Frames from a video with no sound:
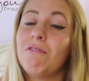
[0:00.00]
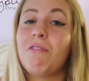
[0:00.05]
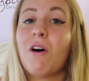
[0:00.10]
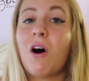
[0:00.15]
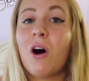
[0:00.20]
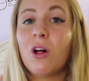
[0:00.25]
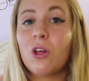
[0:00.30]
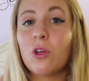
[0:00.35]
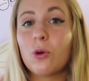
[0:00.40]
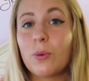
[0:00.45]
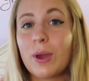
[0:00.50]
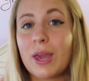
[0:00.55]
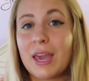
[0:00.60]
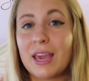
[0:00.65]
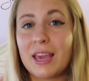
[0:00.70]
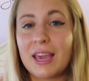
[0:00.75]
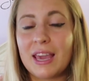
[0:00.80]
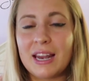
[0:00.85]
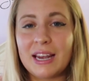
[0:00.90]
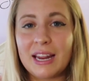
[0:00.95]

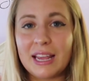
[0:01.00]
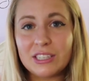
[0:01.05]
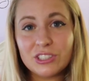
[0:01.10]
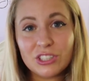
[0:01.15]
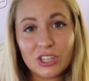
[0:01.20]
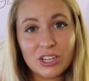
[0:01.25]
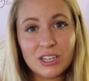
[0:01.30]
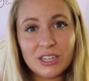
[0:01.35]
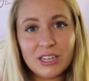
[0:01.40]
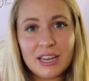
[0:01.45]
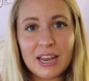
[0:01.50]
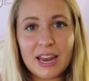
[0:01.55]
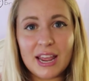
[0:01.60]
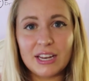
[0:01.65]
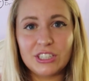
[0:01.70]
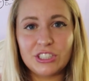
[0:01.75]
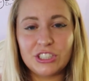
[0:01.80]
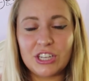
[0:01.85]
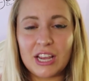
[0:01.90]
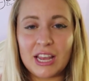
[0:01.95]
following in a certain
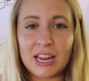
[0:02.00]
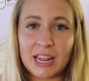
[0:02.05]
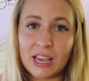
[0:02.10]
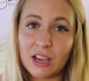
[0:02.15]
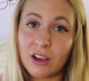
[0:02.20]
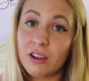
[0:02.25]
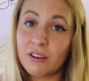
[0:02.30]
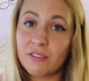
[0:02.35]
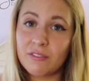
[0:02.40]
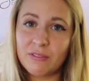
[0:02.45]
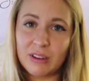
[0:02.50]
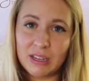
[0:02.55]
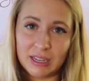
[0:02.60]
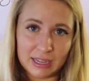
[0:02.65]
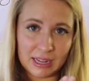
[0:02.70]
niche and a good